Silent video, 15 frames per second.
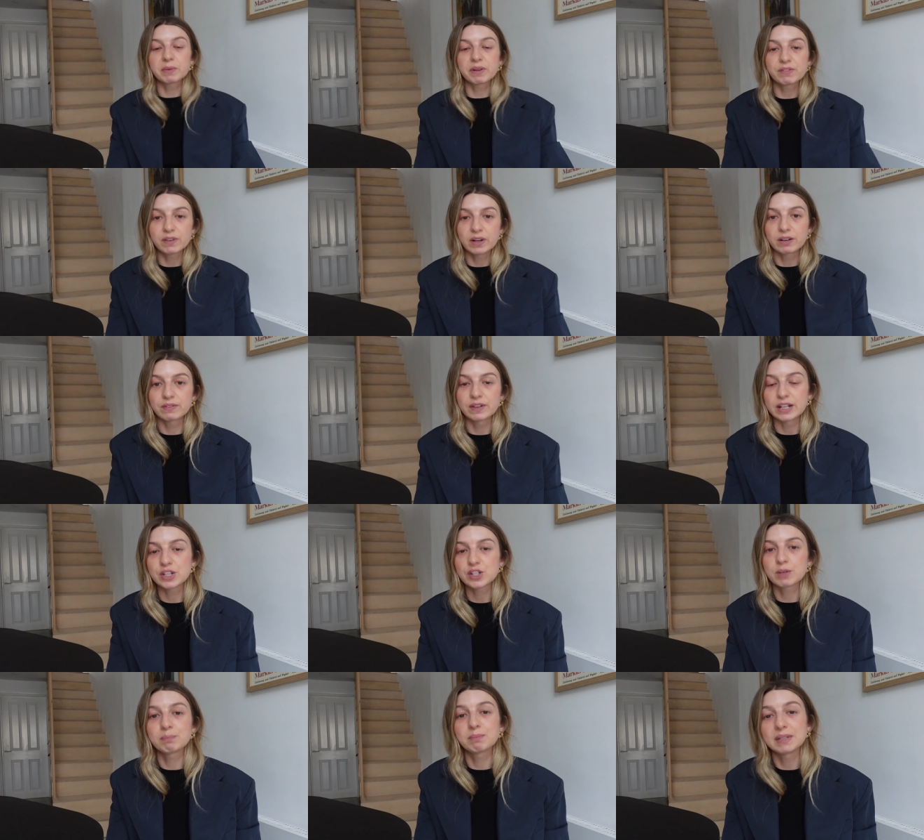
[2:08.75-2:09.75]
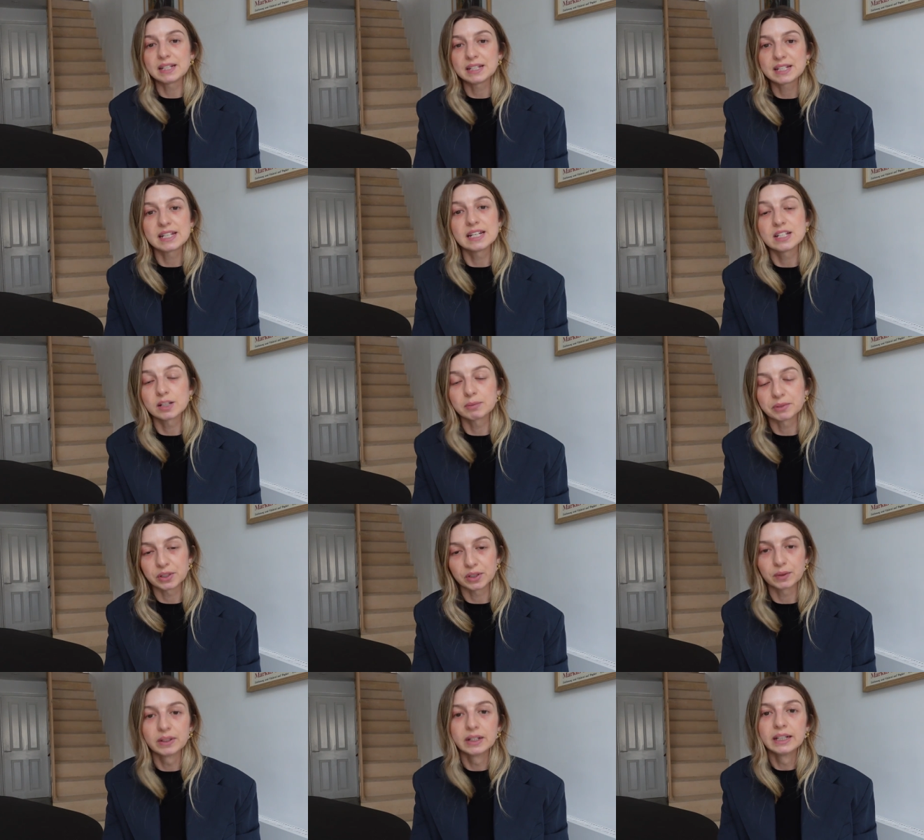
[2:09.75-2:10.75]
by Farfetch
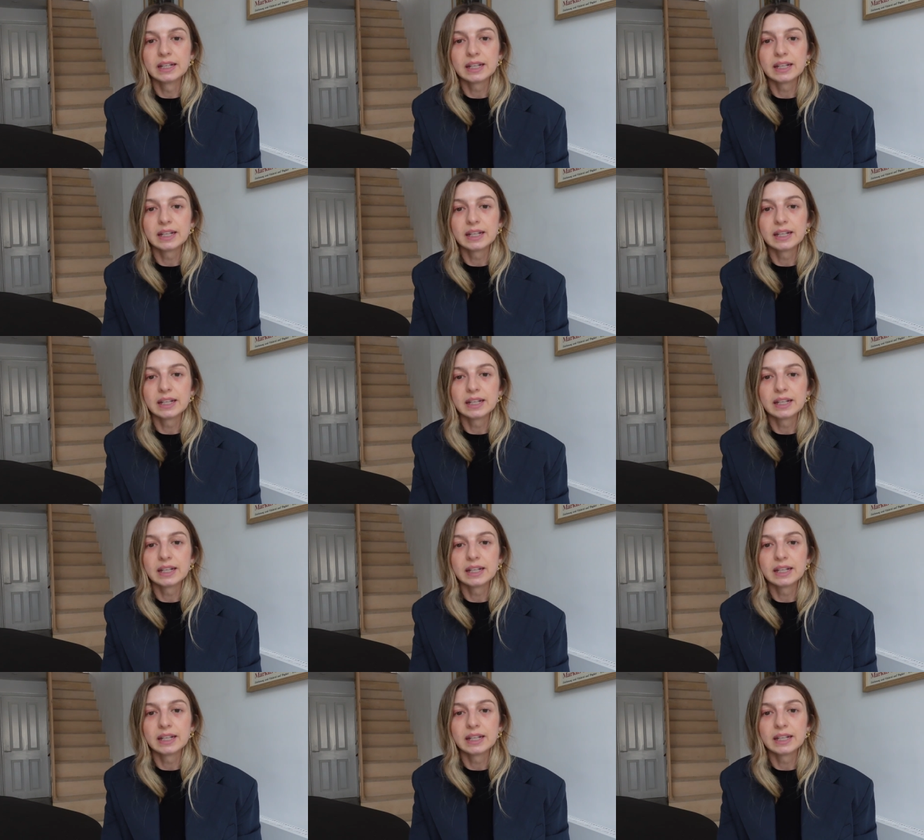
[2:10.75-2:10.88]
BTW.